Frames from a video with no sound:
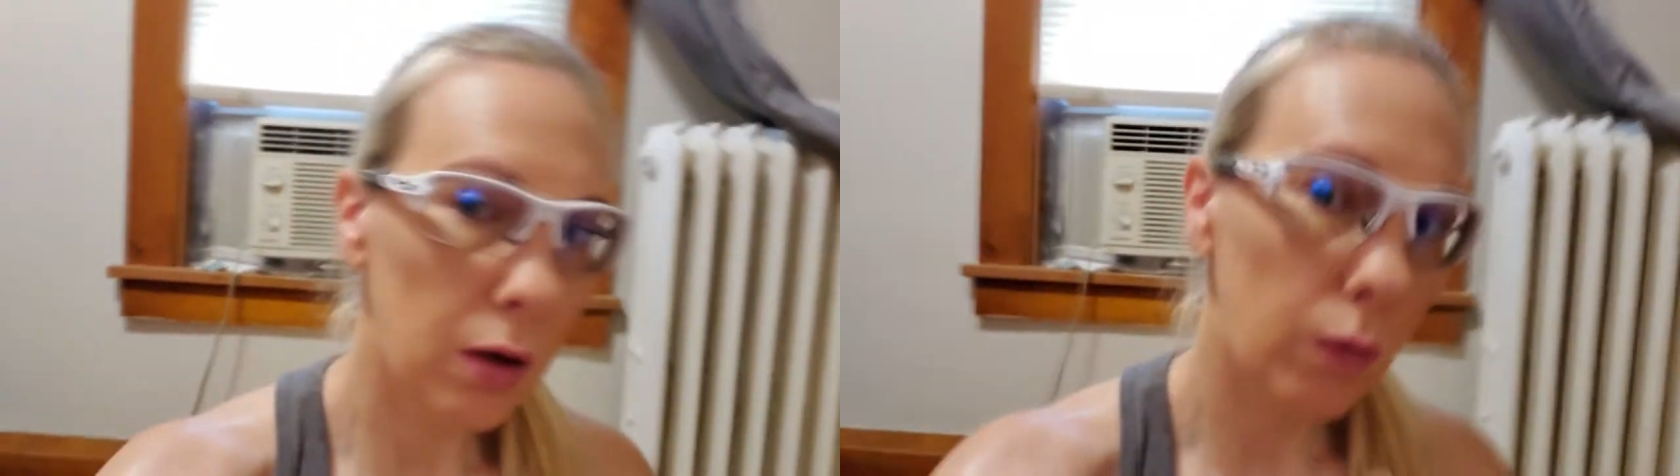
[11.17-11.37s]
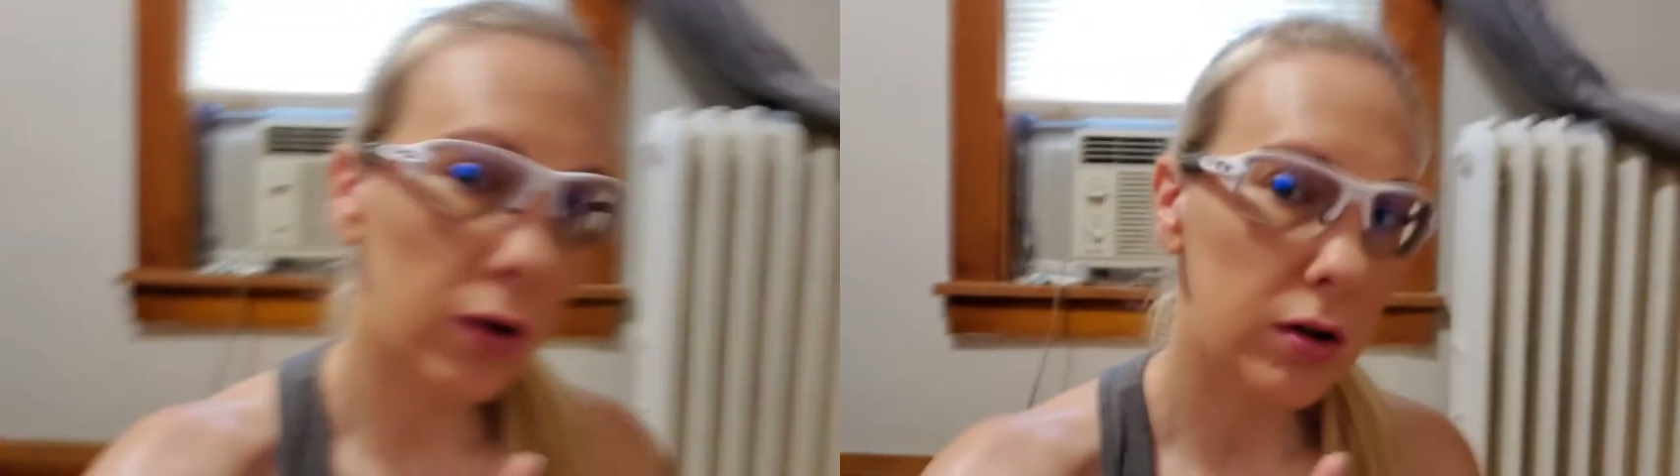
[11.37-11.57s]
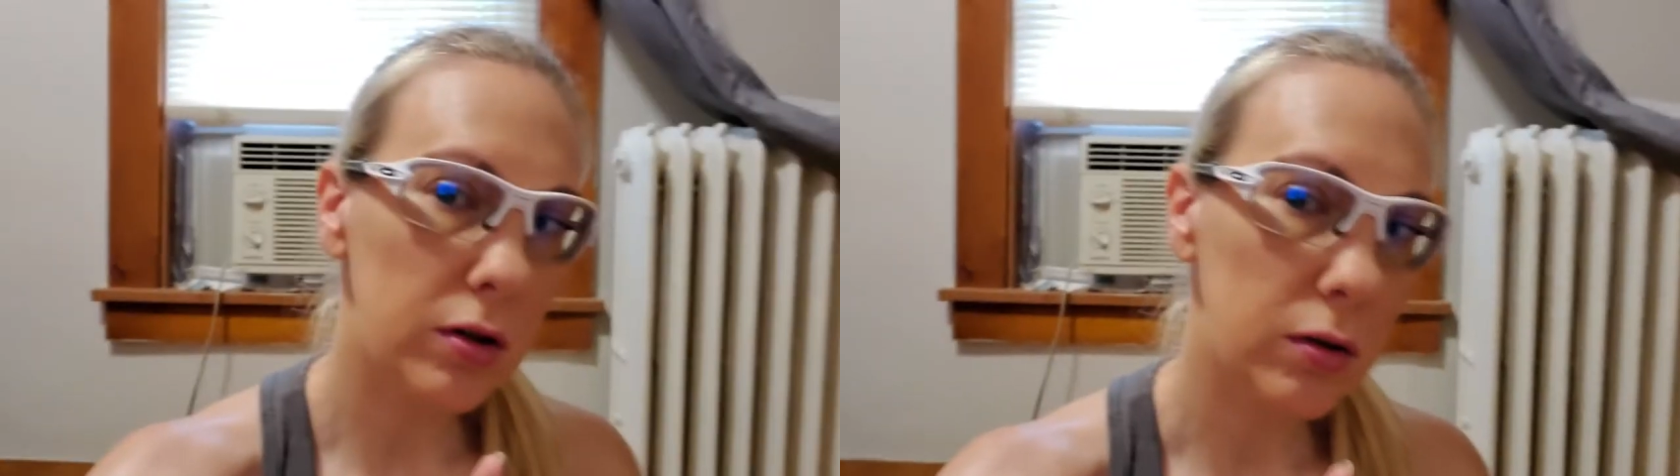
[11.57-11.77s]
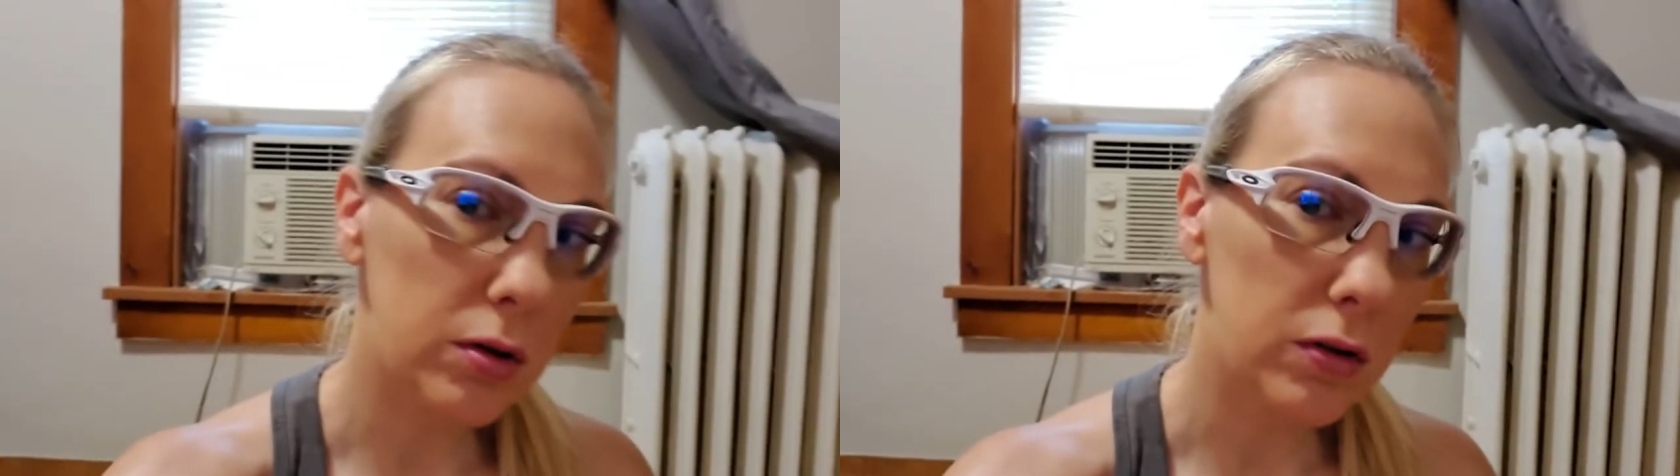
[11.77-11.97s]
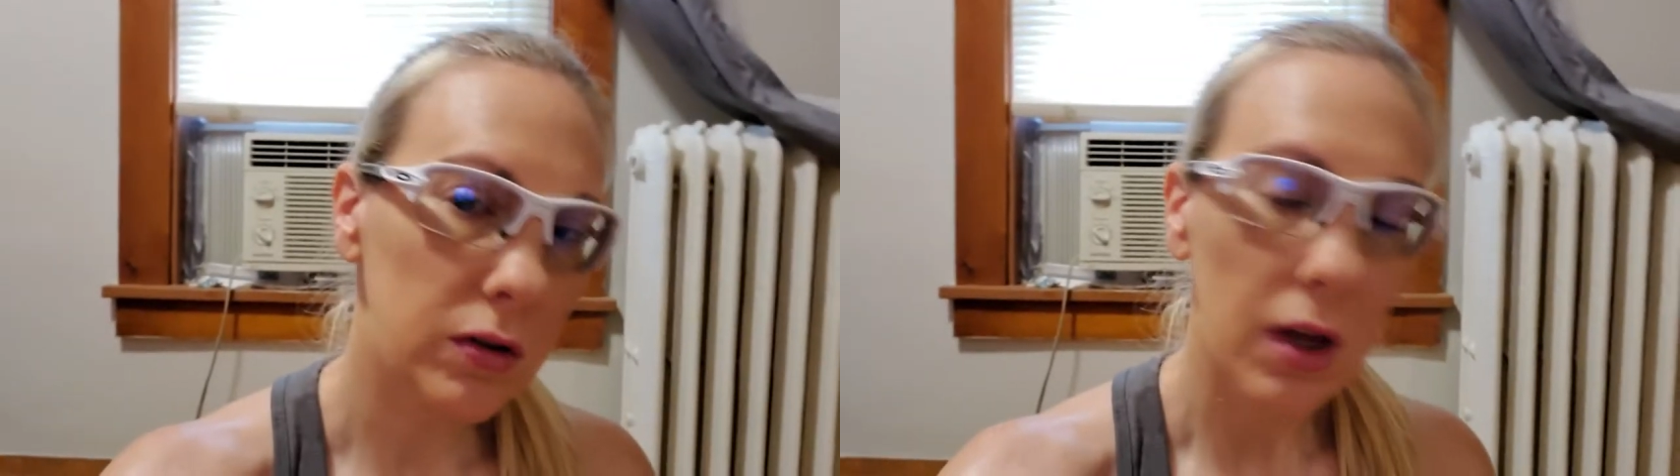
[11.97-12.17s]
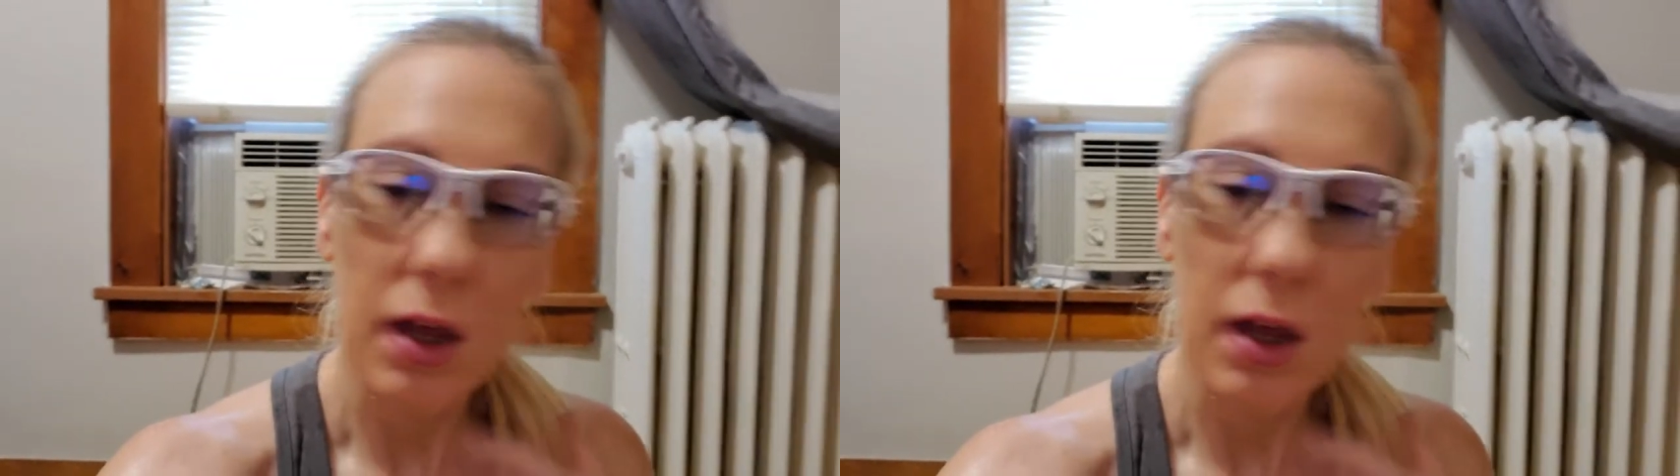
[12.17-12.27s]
with Jonas.